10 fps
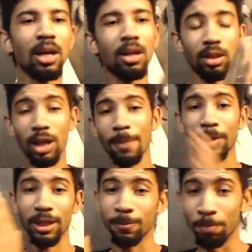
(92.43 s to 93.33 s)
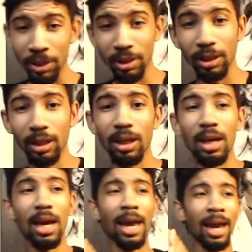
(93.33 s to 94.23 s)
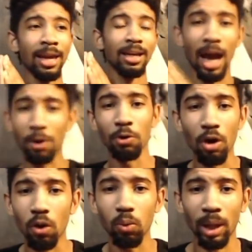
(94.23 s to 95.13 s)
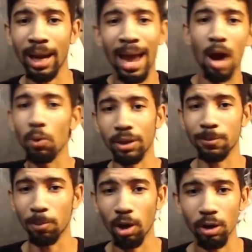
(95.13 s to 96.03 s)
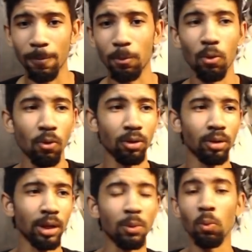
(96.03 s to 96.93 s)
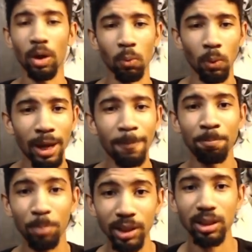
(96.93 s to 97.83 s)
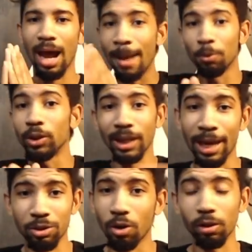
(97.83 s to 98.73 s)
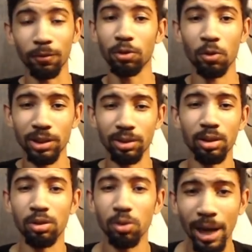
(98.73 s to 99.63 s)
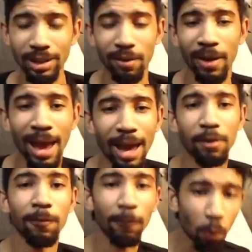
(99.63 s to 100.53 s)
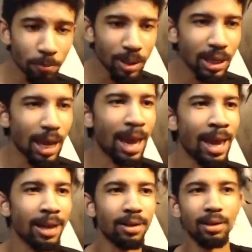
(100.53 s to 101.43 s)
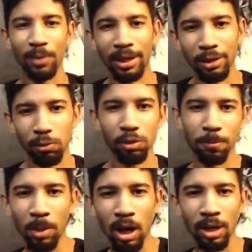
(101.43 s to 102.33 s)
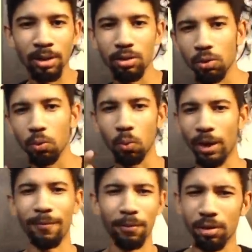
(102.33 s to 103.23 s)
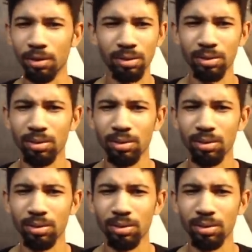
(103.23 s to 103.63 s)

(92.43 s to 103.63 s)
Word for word: The topic is bundling and I don't know like how it gets brought up or in what way, but I'm going to answer all of those questions that you guys have had for me and I guess respond to whatever